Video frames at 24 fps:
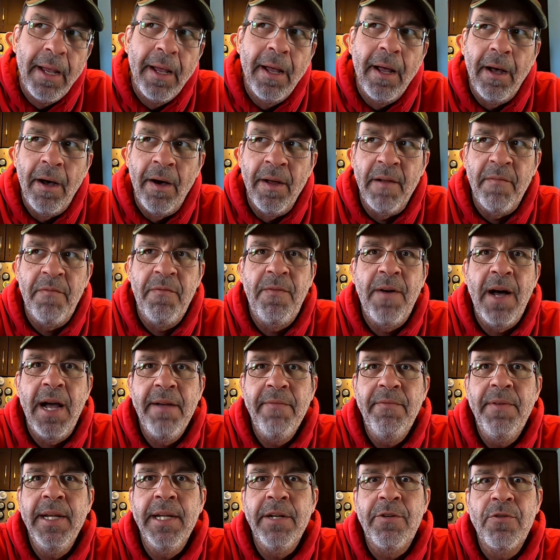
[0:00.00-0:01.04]
On a
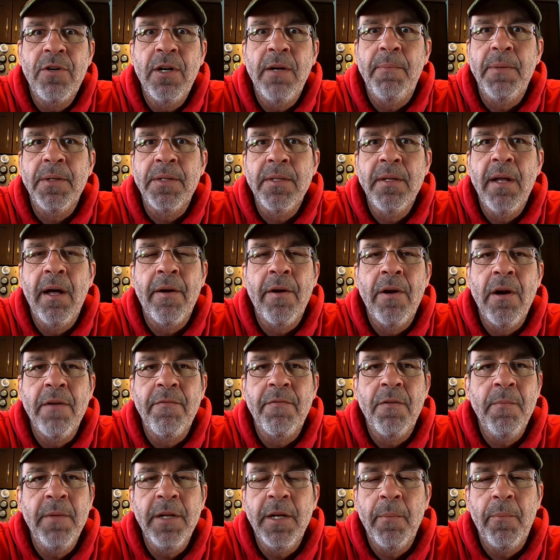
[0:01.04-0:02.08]
5-day trip, it's not hard
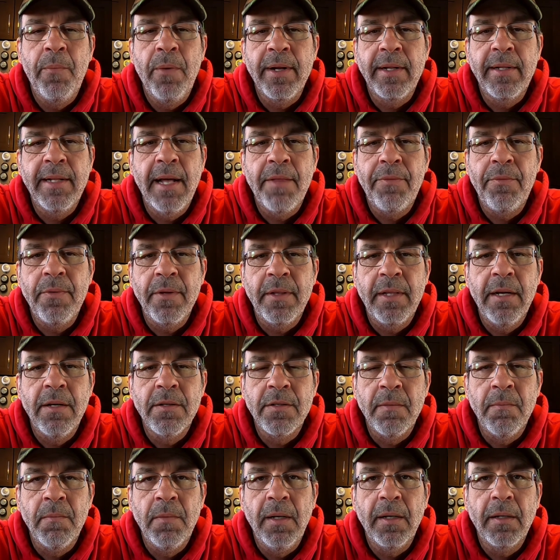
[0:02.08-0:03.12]
for me to break that
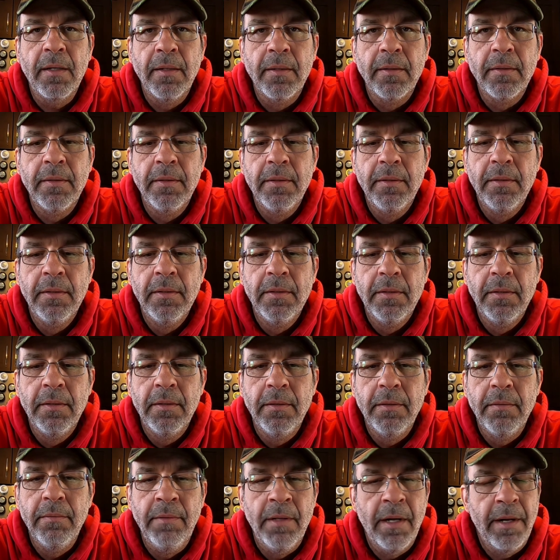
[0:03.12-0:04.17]
3,000 mark.
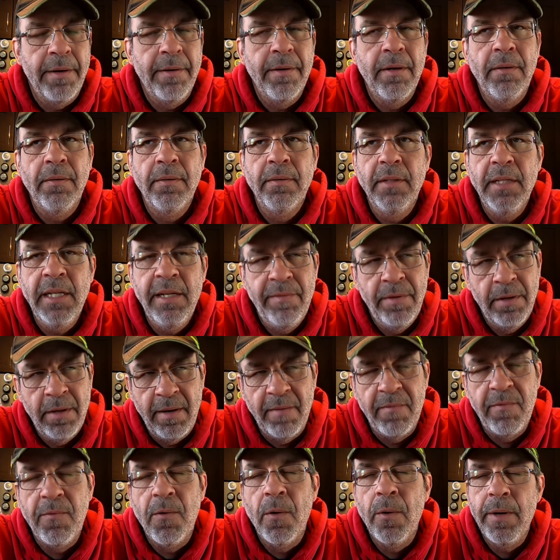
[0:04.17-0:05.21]
Not at all. Even on a
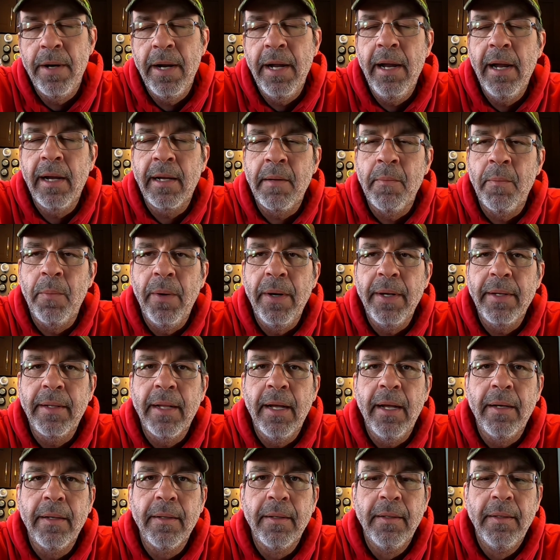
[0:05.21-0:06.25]
4-day, I can break
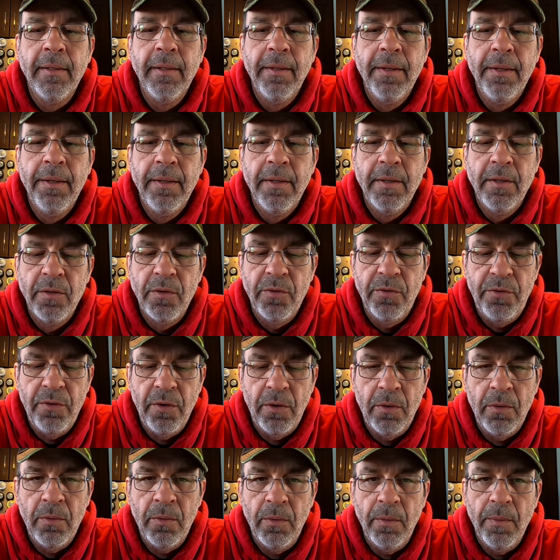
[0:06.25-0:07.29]
that.
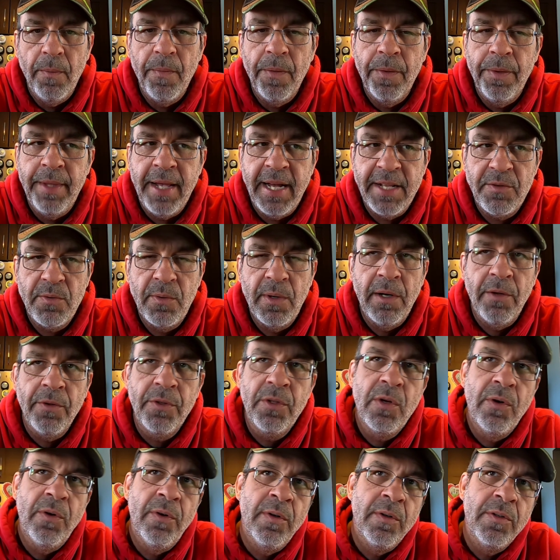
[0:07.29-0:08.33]
So that's where I'll
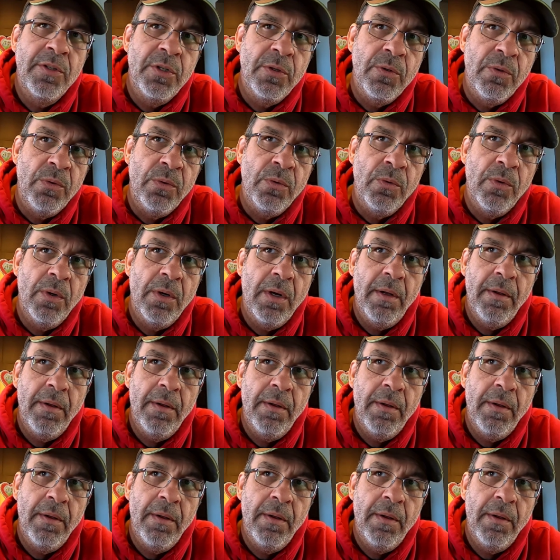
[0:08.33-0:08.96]
turn to